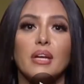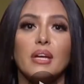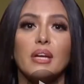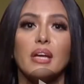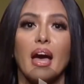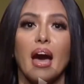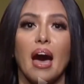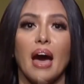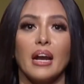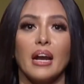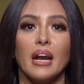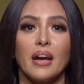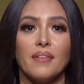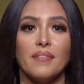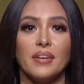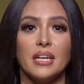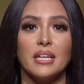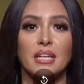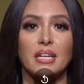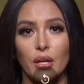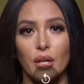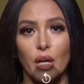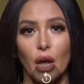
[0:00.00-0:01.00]
Had
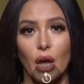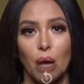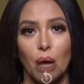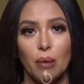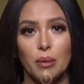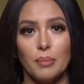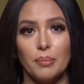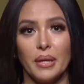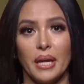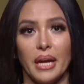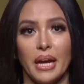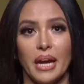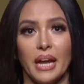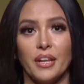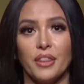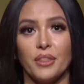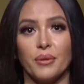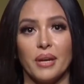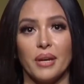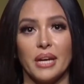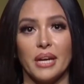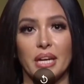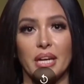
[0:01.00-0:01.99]
IVs. Kobe played
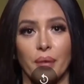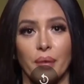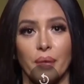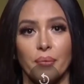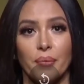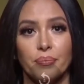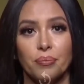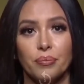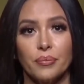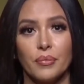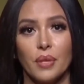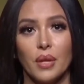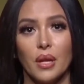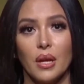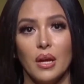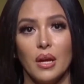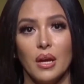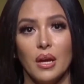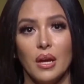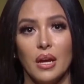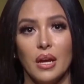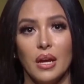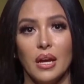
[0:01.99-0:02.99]
through injury.
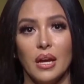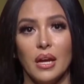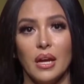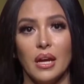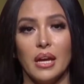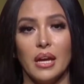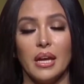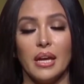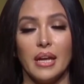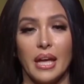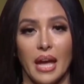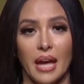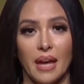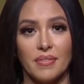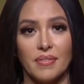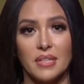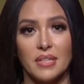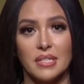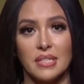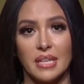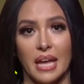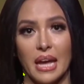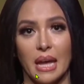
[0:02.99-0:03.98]
He gave
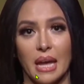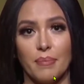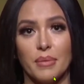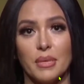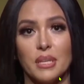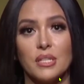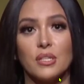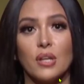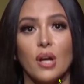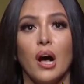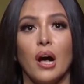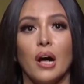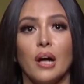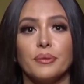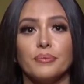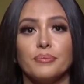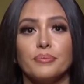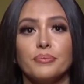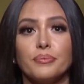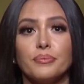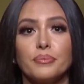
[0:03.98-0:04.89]
this game his all.